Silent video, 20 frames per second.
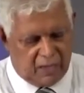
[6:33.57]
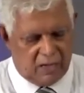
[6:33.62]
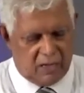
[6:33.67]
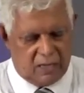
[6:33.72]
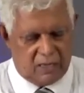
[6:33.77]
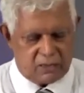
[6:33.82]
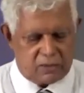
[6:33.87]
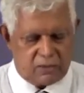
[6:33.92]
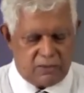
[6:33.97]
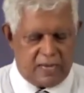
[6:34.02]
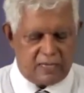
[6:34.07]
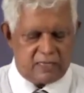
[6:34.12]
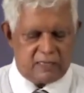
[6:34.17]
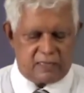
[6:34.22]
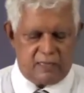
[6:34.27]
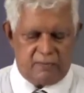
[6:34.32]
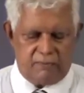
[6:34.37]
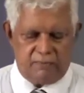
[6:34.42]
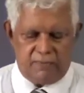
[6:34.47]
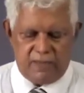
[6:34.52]
So
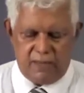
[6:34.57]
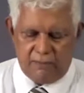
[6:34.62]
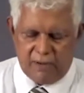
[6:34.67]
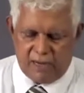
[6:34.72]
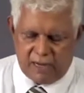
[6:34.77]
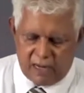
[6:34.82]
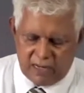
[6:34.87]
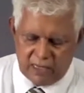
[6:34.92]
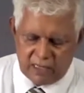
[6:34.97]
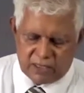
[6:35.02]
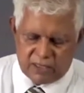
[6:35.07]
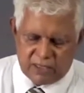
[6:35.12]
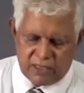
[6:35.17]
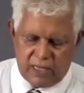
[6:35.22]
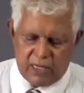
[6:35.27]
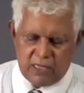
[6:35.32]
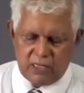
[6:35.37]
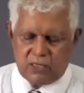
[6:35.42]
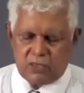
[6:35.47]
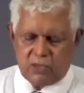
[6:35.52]
accept them, and I
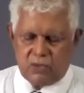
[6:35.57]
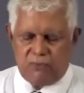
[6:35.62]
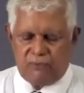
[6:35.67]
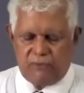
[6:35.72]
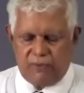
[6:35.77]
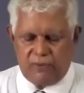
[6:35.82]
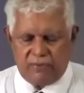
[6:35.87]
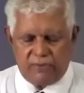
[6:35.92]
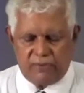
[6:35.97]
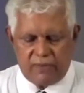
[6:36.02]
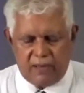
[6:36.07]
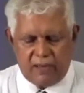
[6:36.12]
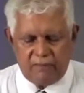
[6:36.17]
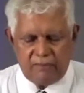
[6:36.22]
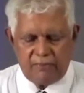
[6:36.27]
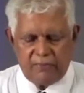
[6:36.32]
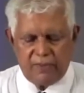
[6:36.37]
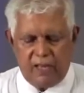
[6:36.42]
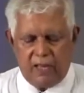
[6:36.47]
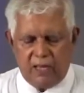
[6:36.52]
change to fit them
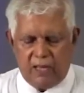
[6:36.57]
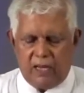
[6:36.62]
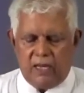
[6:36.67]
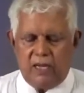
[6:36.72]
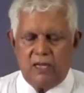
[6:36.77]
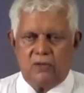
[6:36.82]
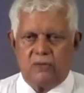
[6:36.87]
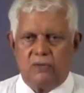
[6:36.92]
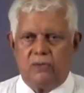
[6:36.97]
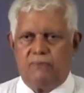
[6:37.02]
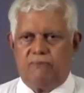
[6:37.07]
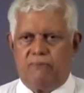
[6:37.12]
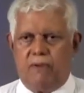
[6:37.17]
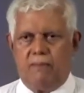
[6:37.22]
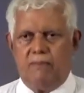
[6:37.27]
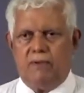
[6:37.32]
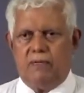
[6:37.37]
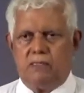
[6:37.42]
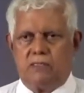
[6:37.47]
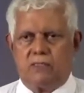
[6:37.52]
into the
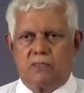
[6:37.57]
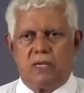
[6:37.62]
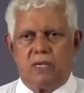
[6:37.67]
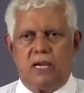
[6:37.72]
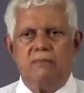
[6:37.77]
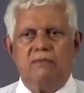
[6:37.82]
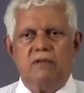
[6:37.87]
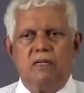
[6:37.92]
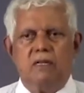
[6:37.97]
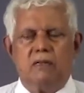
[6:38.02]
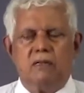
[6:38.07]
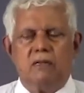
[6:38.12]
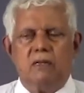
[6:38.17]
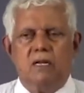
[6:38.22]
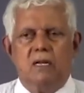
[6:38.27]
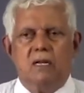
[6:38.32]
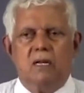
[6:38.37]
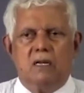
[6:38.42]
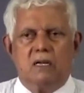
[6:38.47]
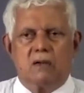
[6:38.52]
family. So I will
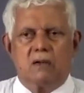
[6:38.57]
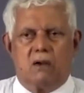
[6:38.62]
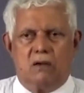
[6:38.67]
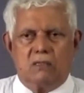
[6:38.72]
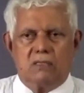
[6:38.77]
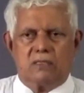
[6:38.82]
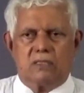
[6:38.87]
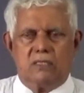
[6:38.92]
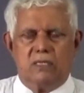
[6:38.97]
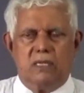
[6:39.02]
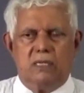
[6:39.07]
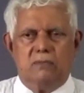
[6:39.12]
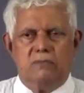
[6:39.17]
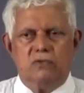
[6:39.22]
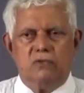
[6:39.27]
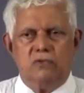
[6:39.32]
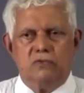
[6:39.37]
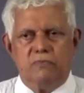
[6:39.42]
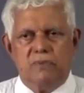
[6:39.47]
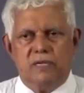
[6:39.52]
constantly
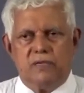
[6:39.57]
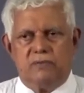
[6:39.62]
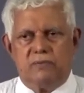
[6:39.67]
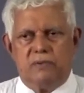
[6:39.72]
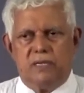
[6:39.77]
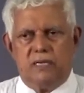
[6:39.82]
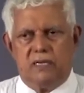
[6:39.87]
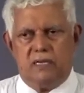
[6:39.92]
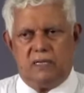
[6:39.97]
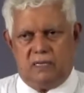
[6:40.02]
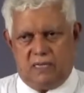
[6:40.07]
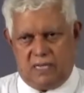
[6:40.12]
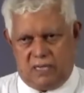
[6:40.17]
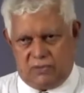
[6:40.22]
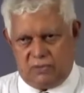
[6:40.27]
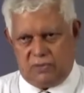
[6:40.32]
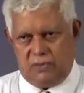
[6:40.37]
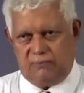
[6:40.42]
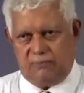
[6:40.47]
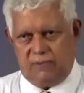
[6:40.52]
move between
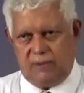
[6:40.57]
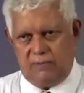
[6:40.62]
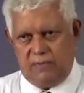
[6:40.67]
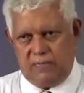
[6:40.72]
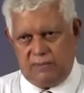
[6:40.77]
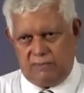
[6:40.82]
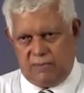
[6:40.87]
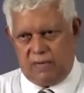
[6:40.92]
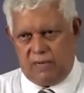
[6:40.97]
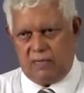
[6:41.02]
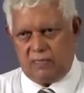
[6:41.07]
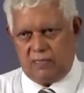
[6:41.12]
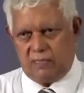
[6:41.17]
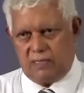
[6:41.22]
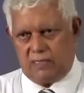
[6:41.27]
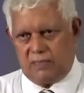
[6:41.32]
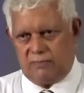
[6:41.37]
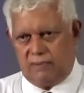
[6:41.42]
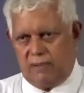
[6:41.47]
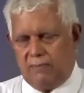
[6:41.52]
natural family,
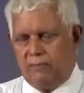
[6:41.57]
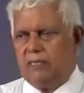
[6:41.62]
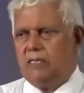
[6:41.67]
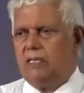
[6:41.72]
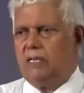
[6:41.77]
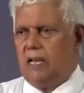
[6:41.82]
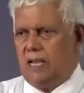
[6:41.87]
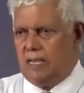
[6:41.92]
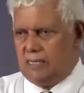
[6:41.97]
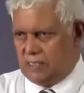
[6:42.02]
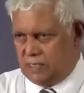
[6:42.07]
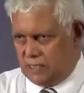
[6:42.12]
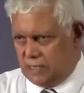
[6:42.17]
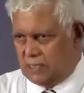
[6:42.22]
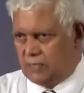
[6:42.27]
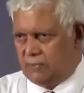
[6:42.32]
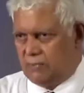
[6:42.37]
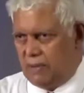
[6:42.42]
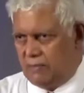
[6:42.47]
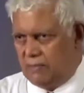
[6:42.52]
biological family, and
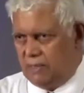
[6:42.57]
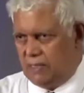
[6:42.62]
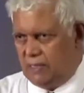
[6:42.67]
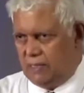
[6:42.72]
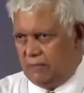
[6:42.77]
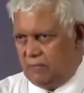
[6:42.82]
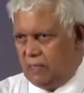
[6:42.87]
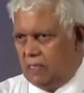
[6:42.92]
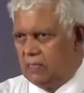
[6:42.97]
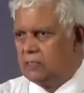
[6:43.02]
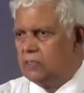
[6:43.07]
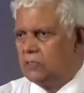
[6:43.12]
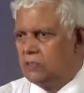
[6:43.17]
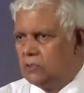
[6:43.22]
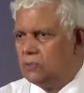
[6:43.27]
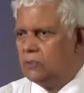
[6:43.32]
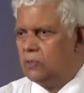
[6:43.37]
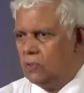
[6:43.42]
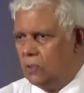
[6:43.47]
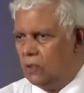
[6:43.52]
church family, because the
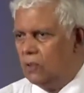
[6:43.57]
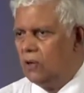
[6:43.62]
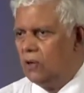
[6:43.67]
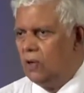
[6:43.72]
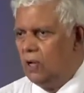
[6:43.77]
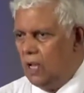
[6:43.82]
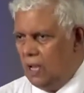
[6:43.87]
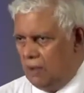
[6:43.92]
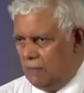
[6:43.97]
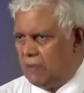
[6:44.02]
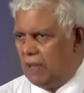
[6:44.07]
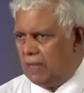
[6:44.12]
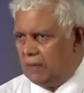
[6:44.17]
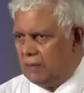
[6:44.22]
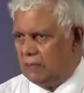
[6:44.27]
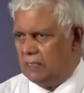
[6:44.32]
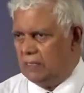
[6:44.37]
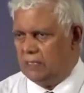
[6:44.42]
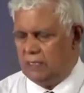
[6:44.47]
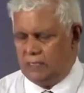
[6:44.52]
two go
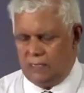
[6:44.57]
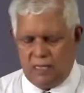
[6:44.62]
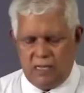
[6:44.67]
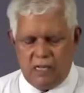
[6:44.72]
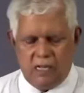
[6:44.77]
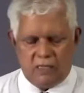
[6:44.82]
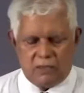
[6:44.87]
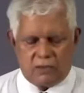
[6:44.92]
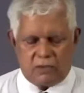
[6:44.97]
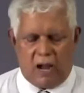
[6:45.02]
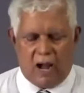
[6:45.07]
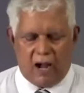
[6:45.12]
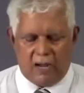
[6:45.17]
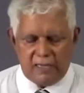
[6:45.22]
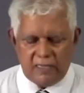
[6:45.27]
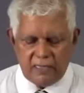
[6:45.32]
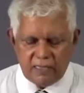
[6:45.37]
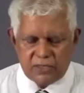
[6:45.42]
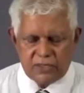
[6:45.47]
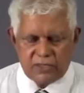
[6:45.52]
parallel. So
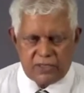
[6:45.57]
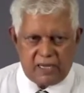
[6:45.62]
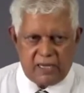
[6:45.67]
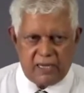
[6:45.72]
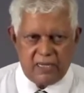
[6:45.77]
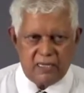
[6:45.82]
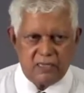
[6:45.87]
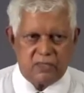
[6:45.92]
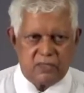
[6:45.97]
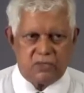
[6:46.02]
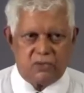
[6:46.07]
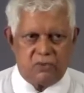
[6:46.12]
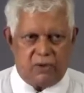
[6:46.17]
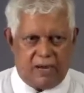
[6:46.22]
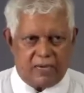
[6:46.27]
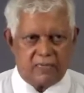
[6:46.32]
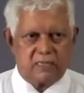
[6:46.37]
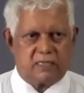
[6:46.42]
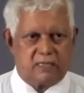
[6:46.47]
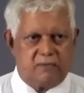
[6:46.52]
I change to
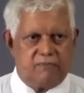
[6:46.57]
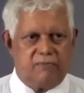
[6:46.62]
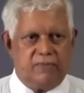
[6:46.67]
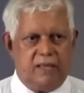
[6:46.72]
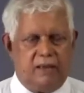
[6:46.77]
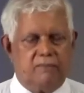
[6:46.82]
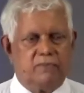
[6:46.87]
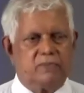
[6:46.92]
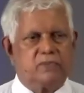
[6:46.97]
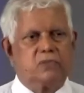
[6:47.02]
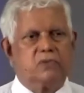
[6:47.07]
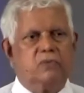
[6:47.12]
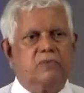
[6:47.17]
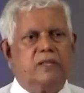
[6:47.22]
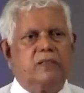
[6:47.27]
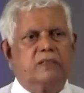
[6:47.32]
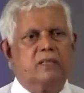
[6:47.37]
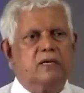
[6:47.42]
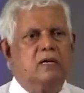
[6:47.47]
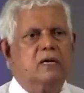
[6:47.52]
accept them. So
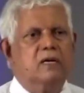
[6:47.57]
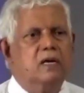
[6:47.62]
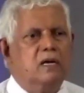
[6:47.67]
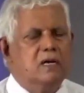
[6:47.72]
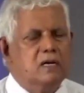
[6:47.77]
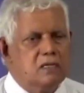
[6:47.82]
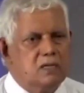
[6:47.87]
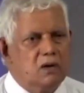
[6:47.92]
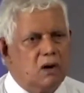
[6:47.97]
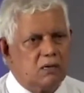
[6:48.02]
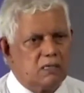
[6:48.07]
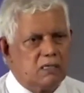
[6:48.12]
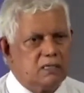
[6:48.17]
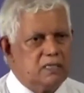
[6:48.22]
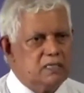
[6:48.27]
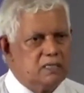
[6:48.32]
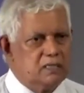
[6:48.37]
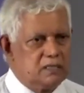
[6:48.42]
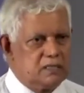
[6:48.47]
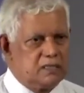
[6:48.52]
when the daughter
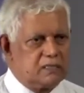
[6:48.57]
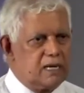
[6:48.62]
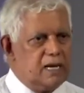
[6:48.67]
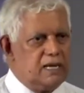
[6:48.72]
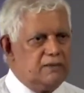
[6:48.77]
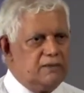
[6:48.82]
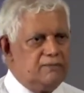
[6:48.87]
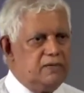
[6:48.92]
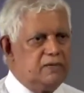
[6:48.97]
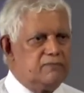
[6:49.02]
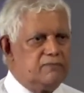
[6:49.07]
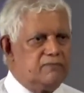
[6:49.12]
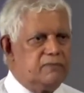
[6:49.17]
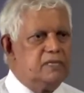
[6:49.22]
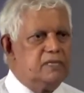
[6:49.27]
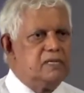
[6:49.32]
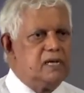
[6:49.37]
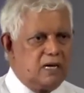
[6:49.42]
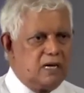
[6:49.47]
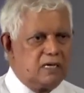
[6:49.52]
is arriving,
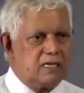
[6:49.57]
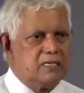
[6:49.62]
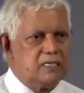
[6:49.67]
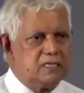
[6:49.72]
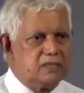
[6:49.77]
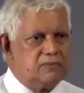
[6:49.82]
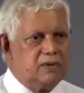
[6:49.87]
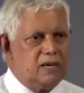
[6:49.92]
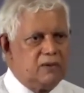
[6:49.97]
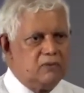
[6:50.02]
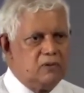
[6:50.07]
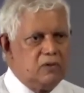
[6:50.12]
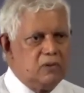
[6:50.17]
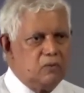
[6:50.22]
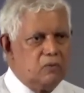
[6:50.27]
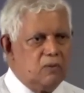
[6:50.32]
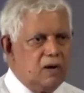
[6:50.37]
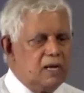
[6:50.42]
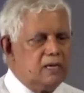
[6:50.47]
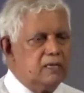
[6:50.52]
in our case we have only
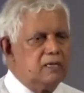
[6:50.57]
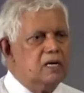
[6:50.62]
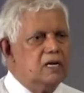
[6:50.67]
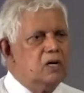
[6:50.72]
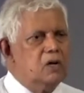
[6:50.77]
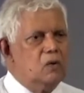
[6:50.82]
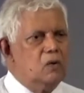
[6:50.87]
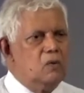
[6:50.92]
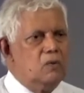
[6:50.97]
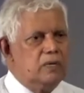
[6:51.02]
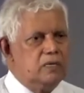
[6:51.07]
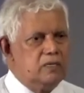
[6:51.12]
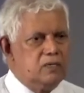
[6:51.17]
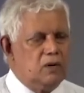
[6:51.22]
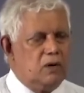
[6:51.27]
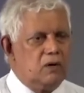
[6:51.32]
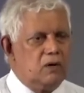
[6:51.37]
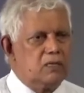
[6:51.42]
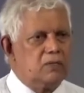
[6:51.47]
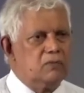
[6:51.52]
one, when
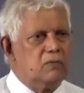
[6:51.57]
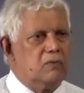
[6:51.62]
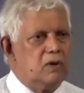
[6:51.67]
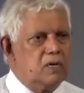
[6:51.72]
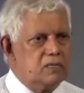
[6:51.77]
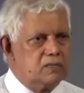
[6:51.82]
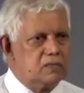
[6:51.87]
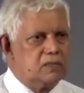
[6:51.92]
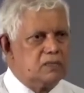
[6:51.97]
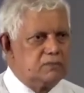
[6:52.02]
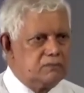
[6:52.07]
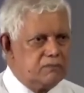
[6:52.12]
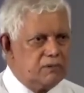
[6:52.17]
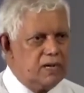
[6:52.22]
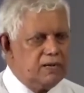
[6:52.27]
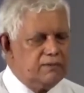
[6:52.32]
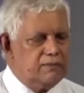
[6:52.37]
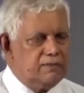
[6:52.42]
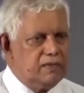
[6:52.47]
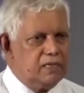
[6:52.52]
daughter was
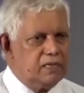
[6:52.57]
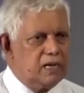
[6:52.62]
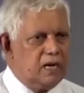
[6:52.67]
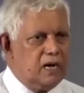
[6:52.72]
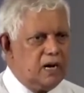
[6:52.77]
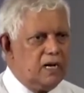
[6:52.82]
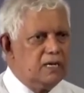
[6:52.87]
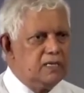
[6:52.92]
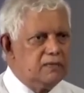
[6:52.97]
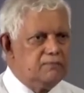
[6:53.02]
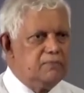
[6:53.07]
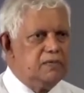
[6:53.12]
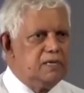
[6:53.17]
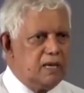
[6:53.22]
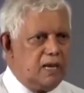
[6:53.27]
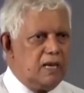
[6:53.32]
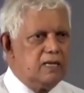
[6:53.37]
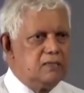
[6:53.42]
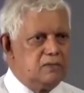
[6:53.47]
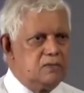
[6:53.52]
arriving, I
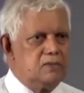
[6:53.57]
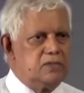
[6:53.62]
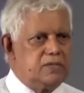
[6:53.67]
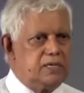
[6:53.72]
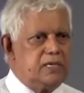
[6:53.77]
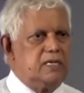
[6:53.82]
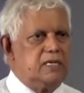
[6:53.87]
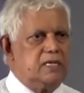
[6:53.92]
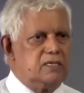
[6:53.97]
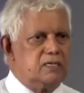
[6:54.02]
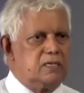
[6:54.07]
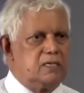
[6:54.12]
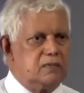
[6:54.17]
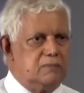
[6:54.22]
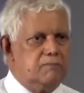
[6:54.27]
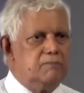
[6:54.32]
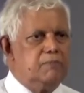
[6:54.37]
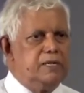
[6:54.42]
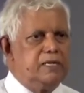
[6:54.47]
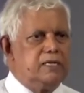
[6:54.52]
began to change
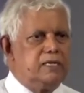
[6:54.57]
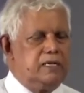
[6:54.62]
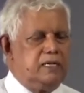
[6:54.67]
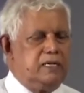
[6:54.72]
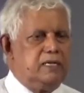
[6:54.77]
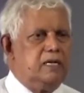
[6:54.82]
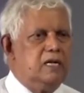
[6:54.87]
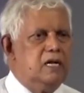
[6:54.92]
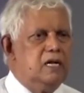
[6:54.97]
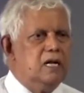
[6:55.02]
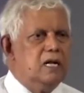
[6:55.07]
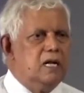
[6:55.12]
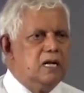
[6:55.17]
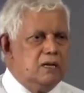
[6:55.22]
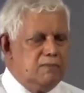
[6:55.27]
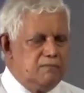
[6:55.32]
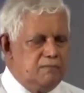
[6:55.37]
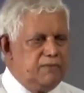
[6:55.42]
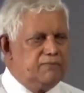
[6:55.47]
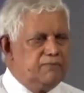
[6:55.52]
completely.
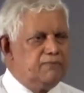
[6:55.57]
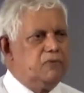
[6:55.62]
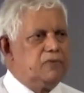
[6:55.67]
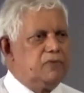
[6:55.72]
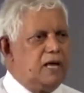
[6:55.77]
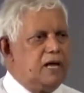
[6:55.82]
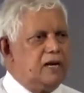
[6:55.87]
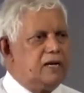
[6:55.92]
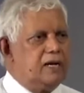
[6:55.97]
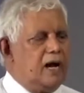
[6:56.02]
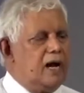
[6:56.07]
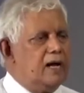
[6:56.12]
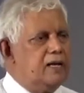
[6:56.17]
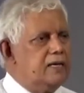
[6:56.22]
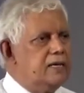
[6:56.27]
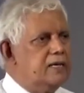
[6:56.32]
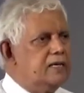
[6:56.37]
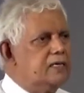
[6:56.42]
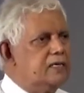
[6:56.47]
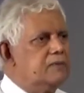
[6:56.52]
Before that, I
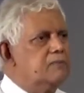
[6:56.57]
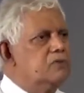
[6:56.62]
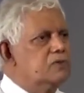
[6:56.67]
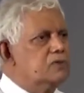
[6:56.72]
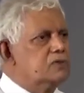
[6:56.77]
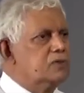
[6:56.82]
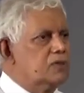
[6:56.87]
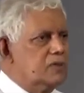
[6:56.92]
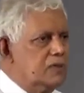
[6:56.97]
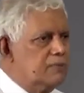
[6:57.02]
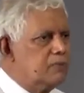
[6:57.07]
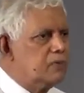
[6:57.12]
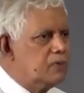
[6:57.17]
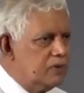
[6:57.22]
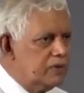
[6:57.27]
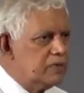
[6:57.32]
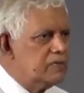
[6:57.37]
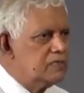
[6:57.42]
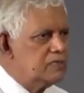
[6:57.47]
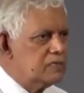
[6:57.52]
ate most of the
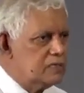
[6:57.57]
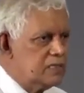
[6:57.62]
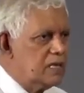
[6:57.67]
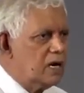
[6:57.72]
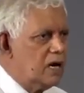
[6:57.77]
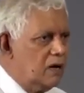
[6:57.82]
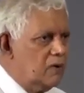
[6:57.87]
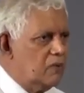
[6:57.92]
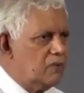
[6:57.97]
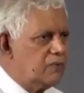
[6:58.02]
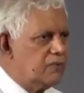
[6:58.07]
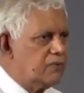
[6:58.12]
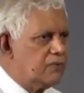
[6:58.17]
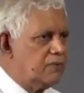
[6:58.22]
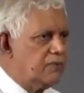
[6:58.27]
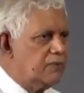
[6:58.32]
proteins in the house.